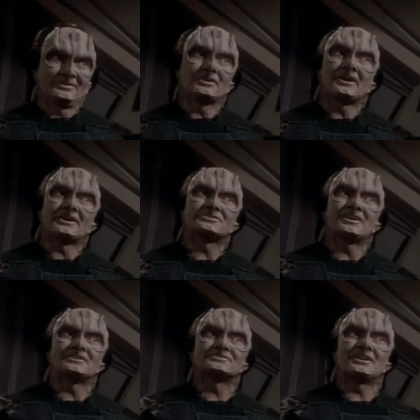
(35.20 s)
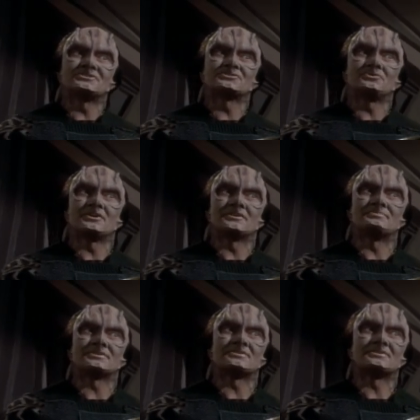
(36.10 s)
Our exile tends to wear a
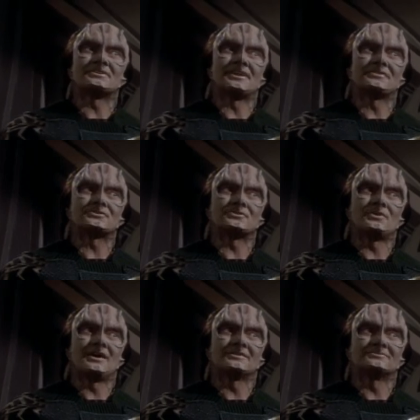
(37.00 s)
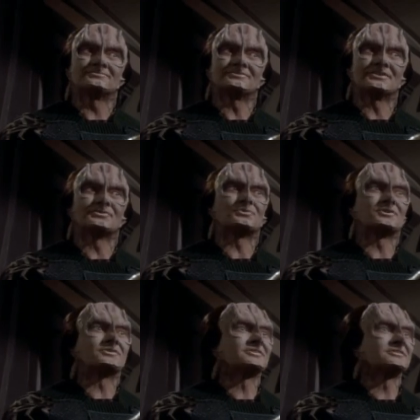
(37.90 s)
bit thin after a while, even
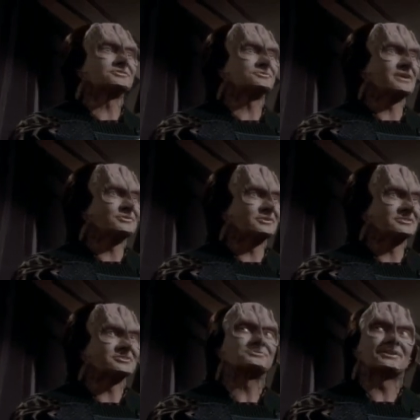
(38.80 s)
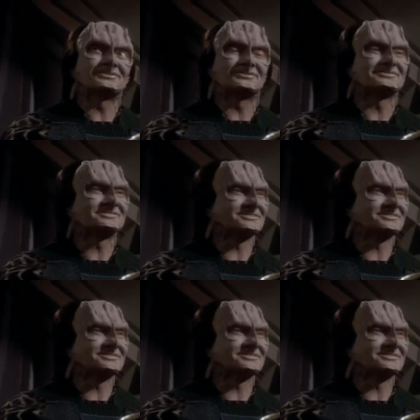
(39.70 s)
with surroundings as pleasant as